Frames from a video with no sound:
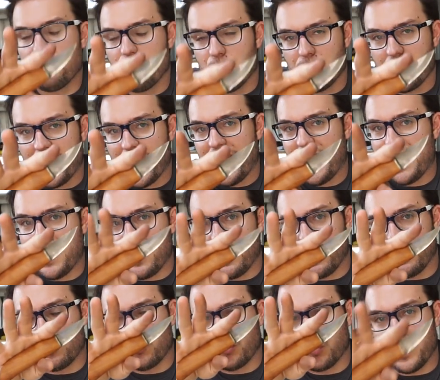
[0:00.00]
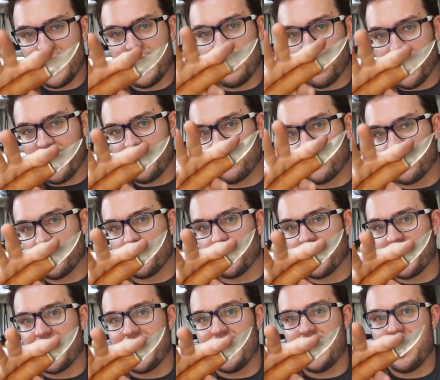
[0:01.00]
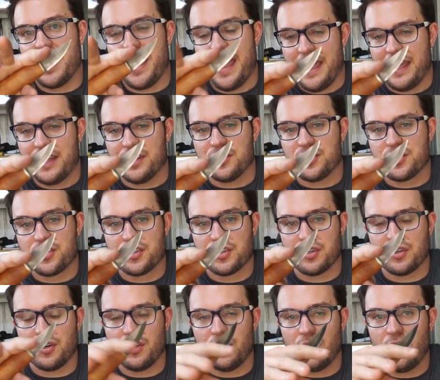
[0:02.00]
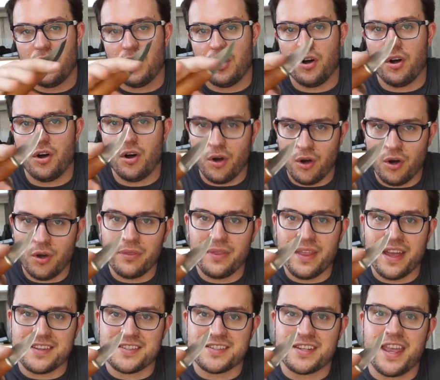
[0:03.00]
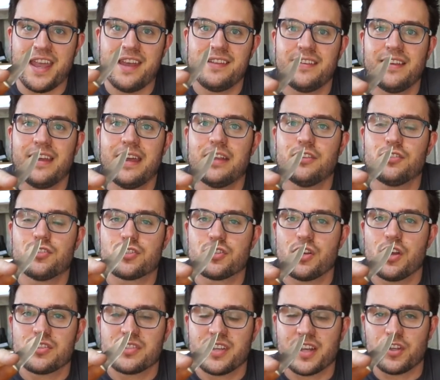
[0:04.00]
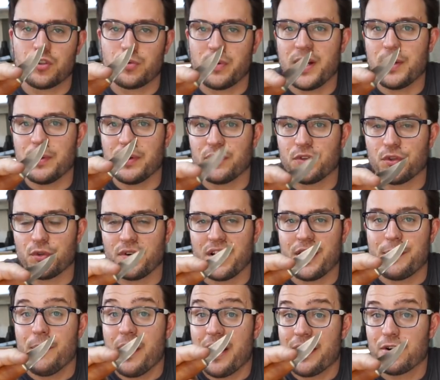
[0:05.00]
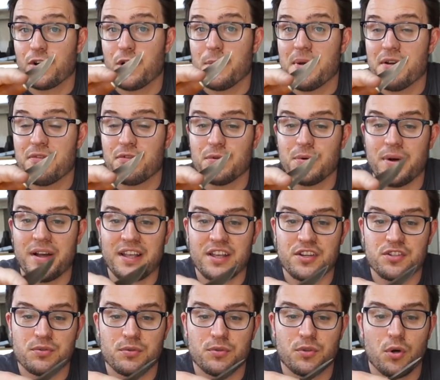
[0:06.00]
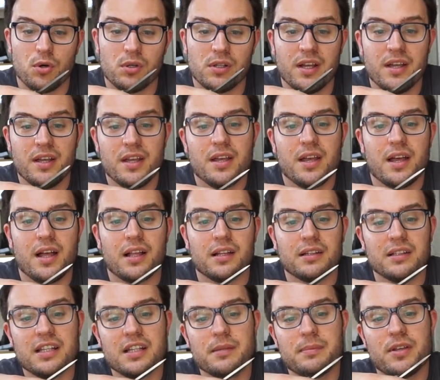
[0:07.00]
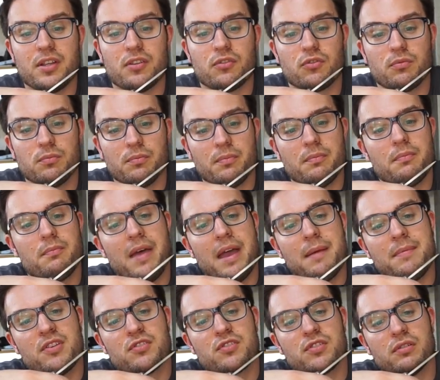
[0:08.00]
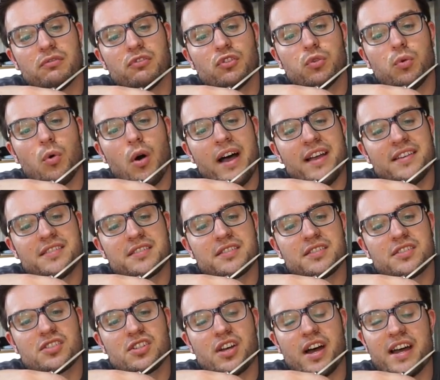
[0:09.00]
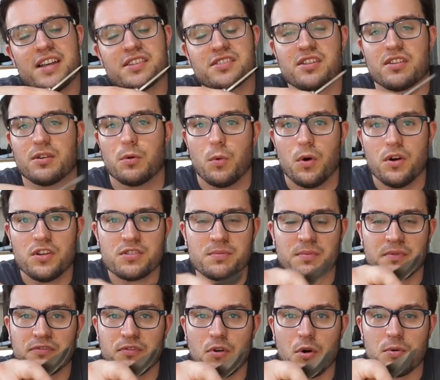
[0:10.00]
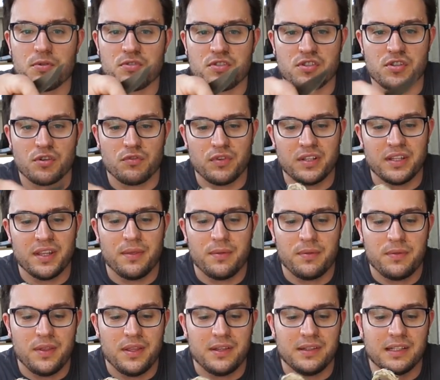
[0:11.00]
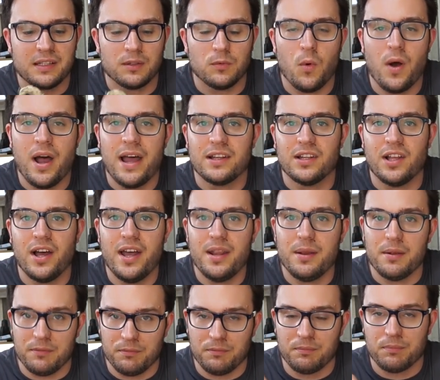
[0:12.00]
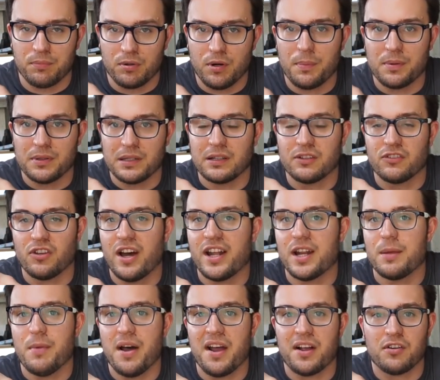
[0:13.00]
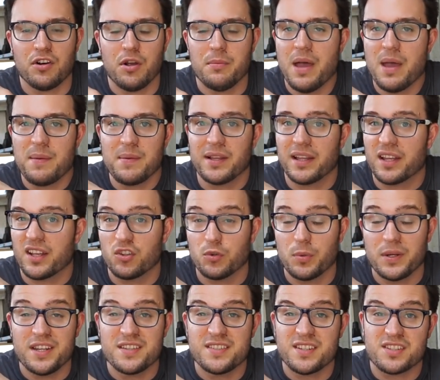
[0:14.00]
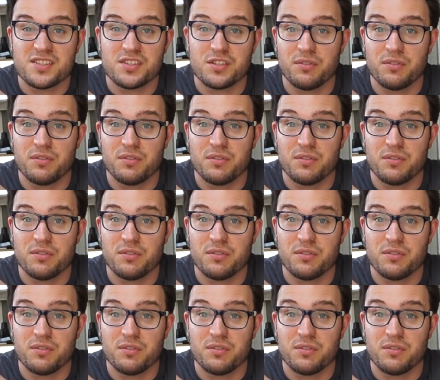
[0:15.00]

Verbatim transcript: and put a 21 degree edge on that Scandi edge. So it's like a 21 degree micro bevel, I guess you would call it. A little bit, maybe sort of twice the size that it was before it was just a really thin little white line proper little tiny micro, maybe like a 26